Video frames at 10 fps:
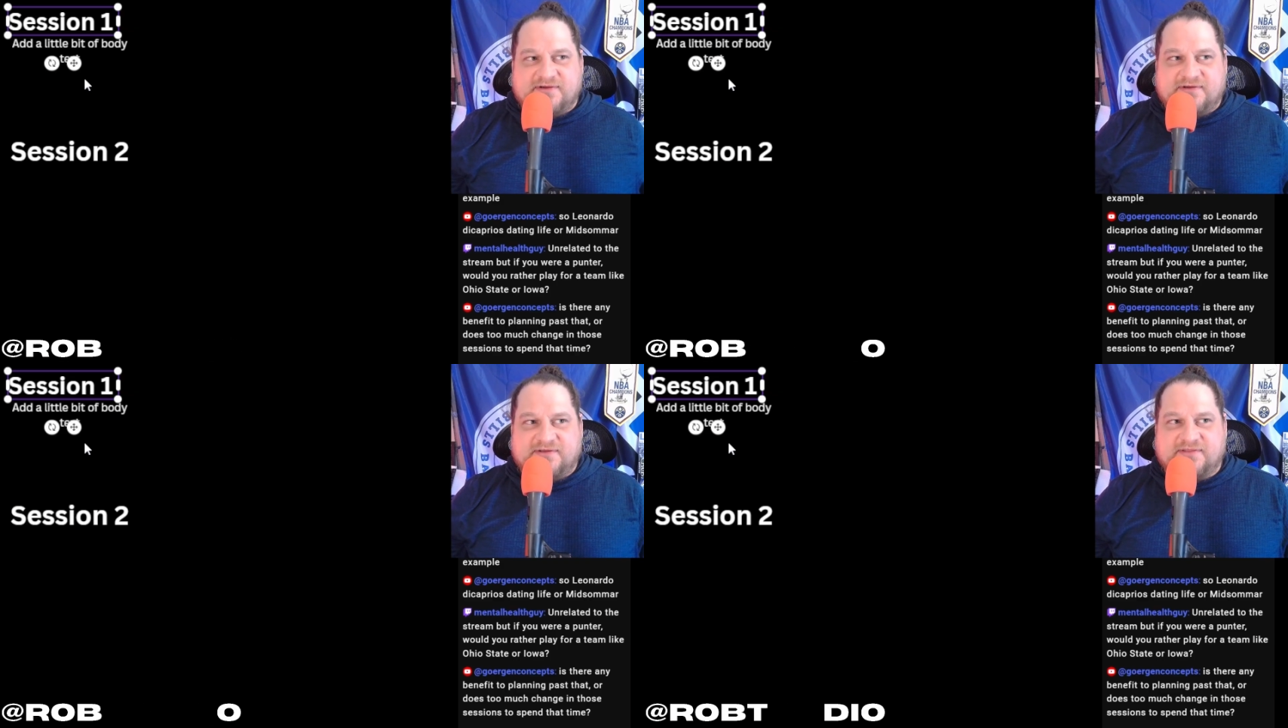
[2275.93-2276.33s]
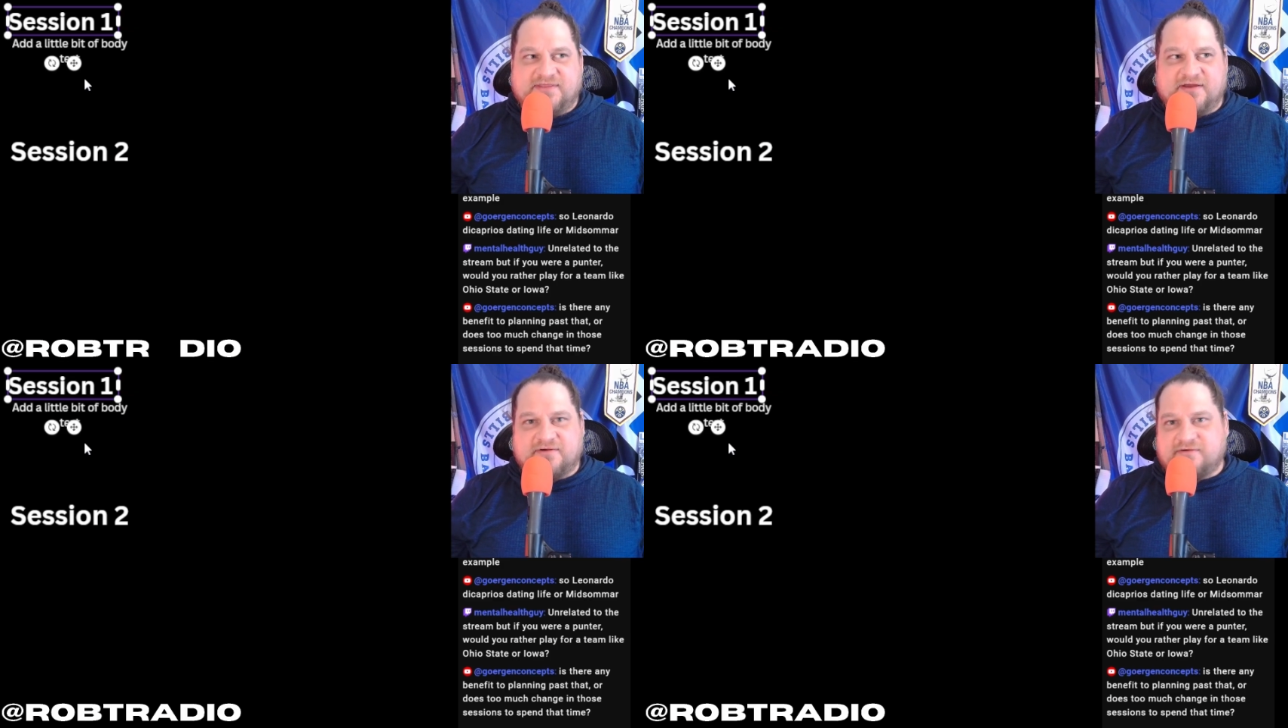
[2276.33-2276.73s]

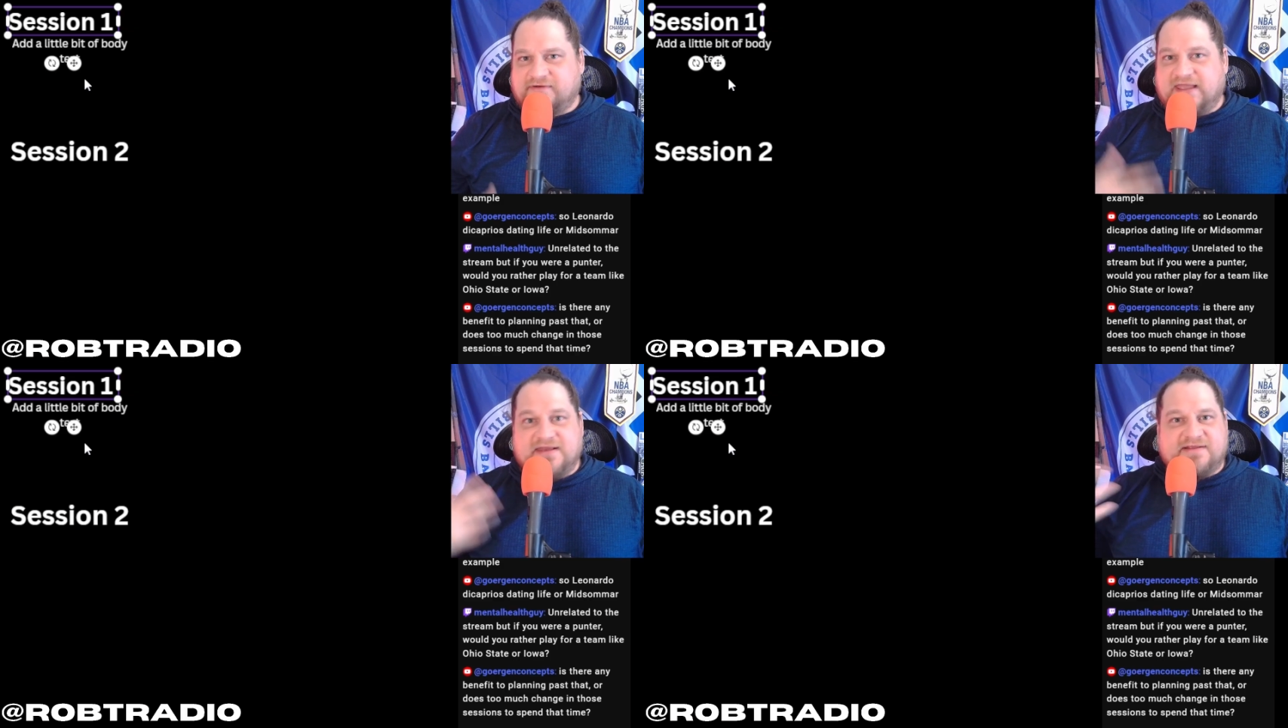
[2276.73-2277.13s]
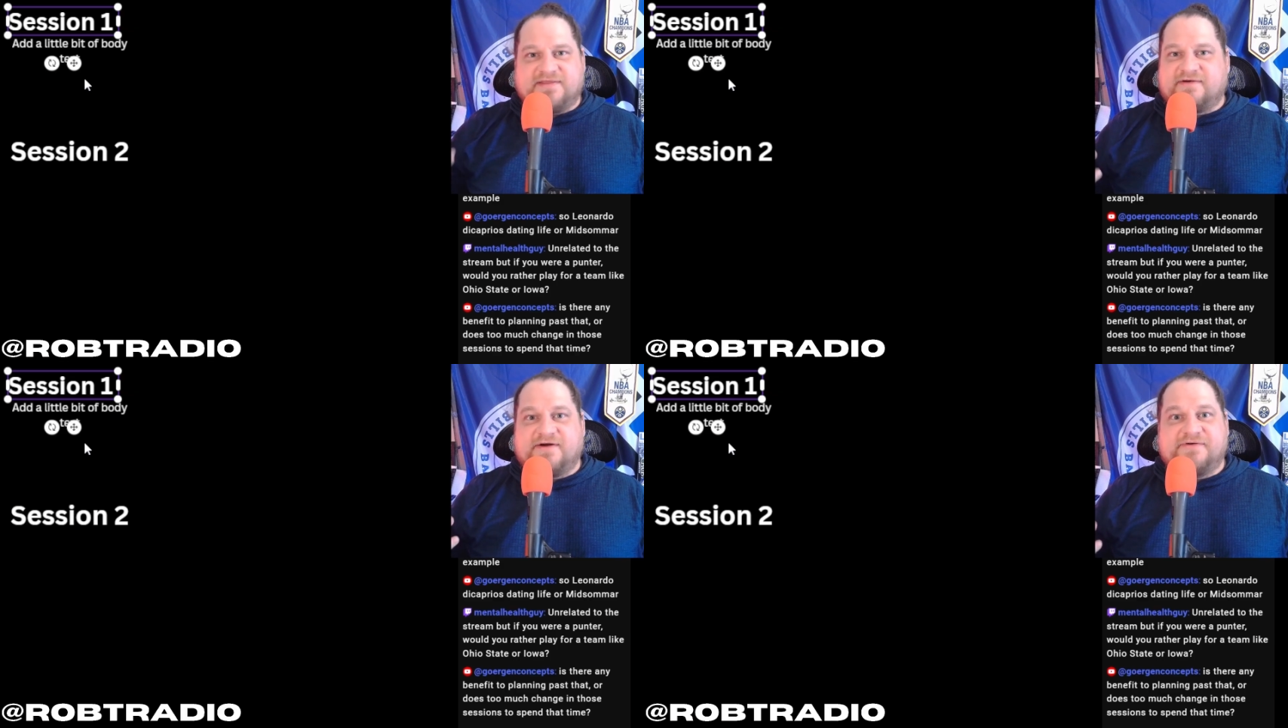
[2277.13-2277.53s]
they're creating
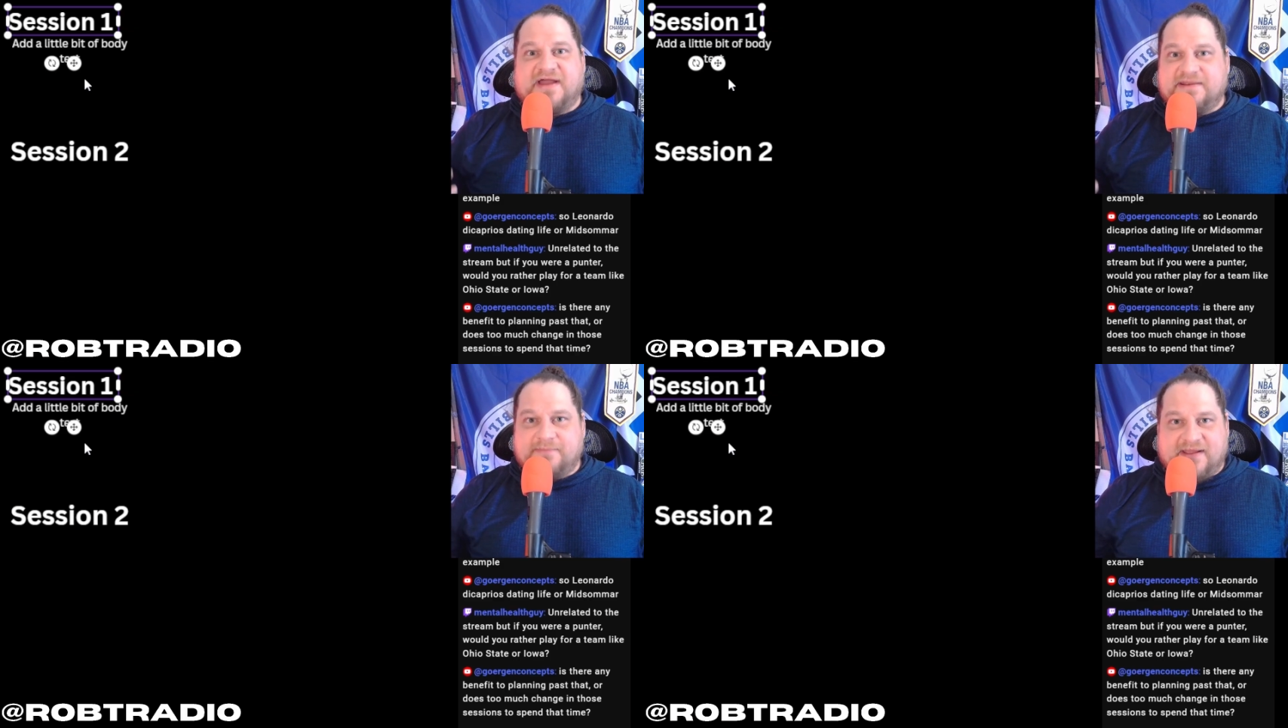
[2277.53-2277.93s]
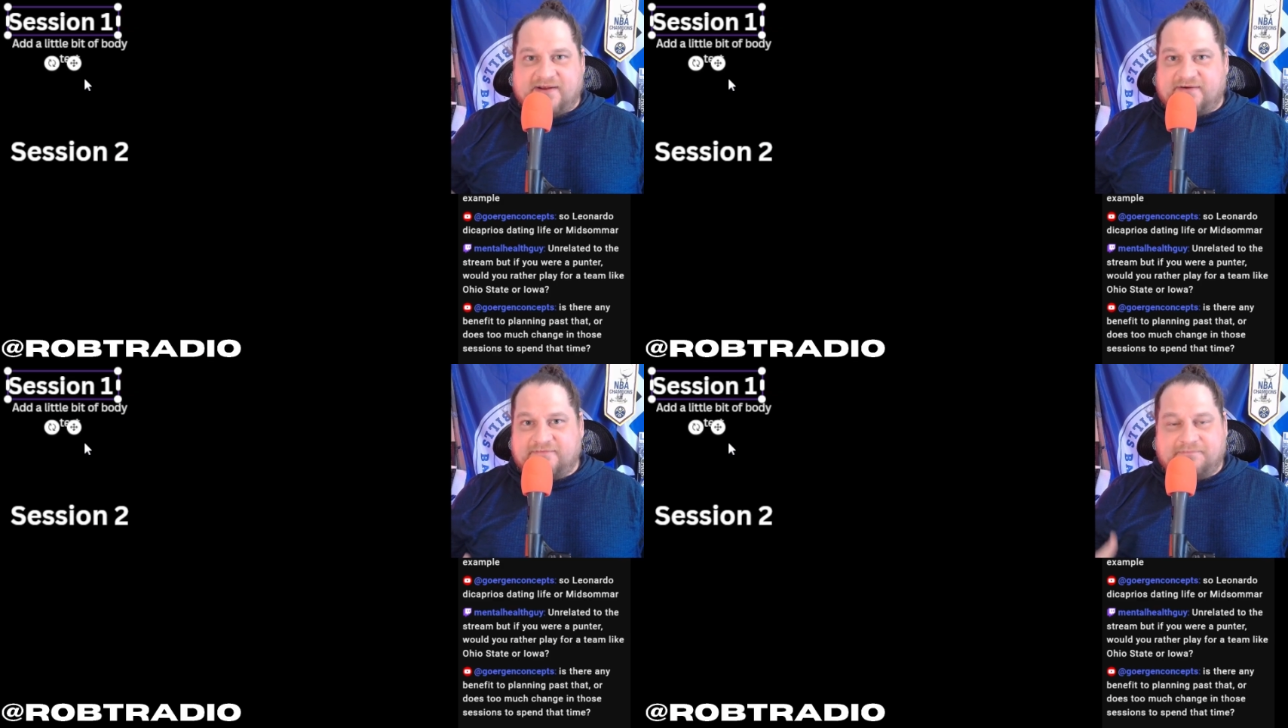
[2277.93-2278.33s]
their own
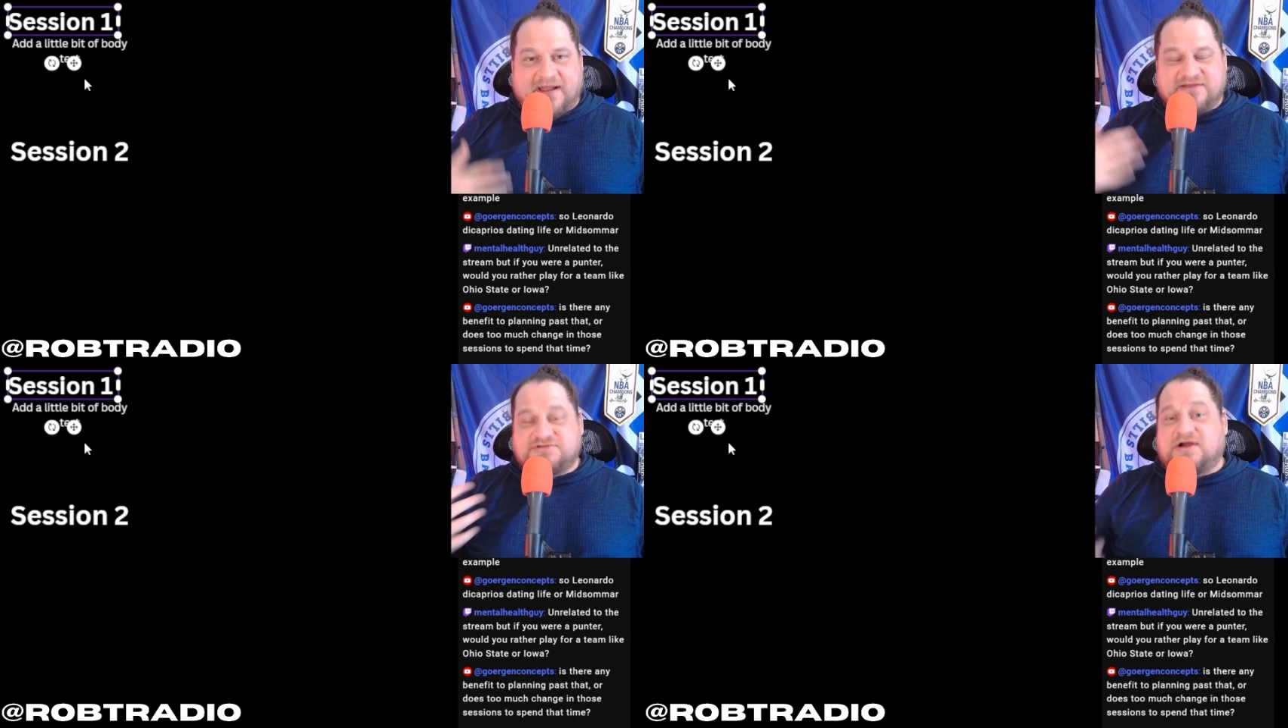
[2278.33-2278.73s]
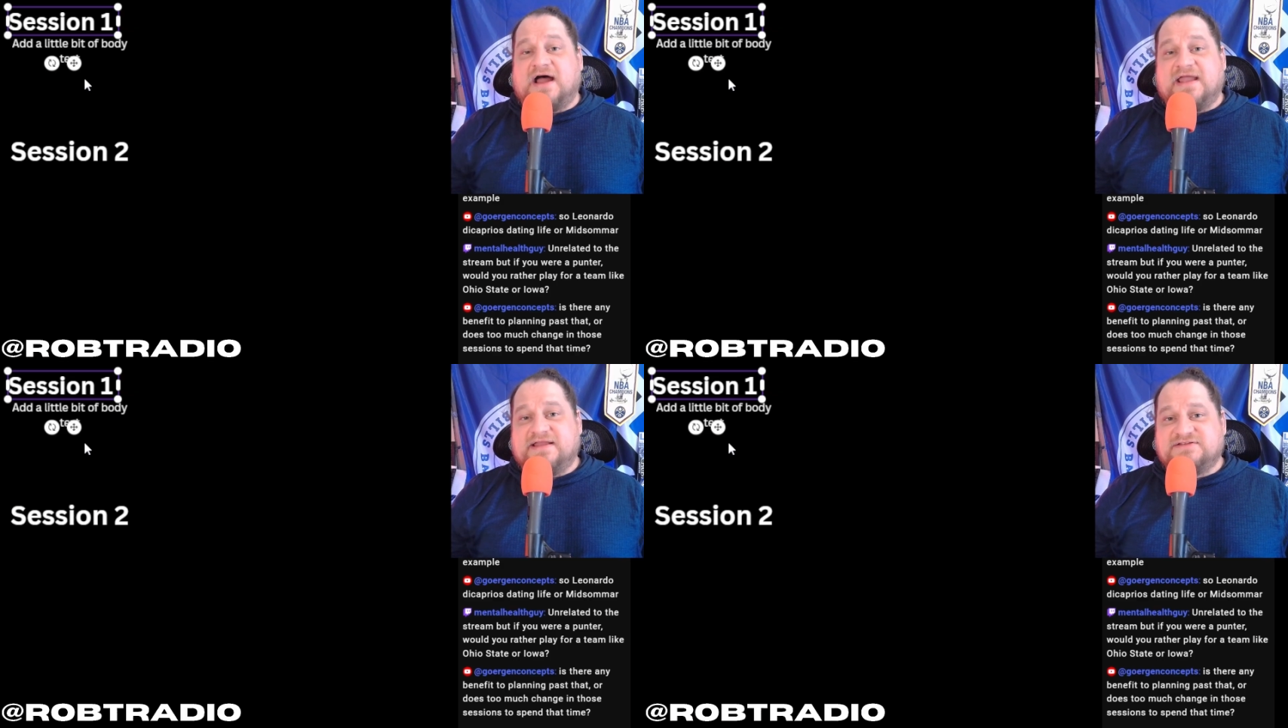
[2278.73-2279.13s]
nightmare by
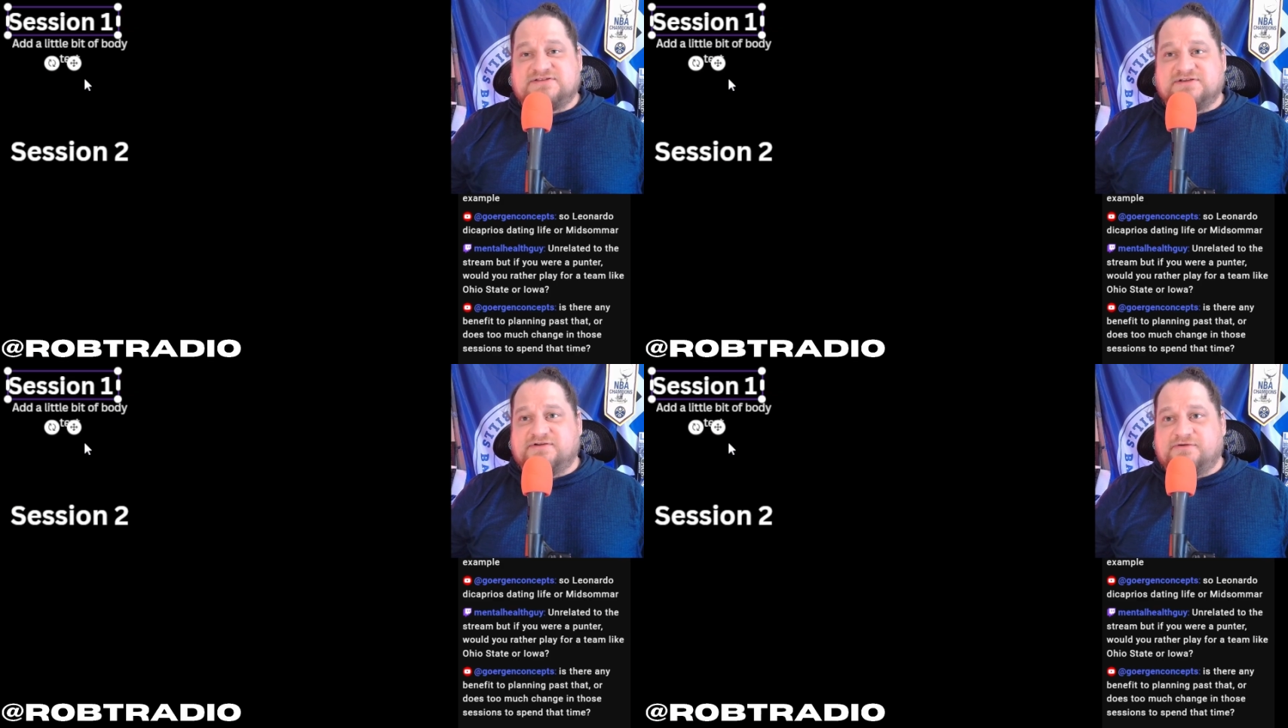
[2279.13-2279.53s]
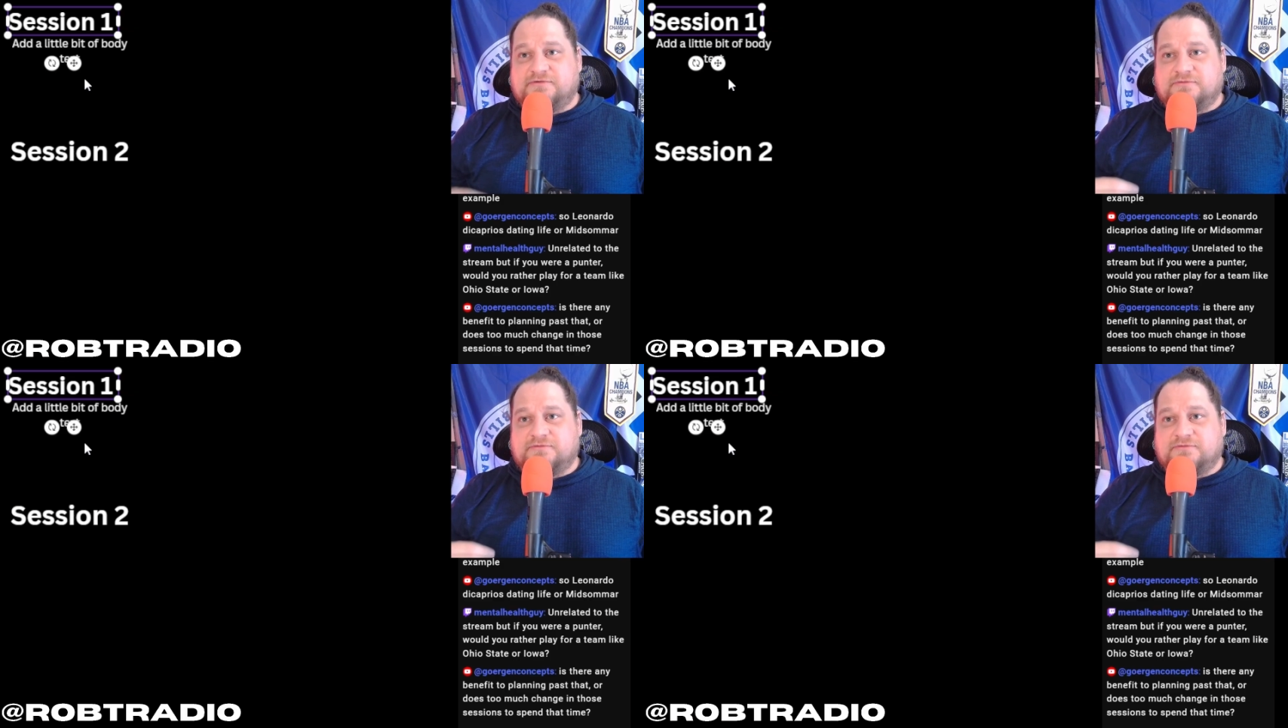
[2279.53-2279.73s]
trying to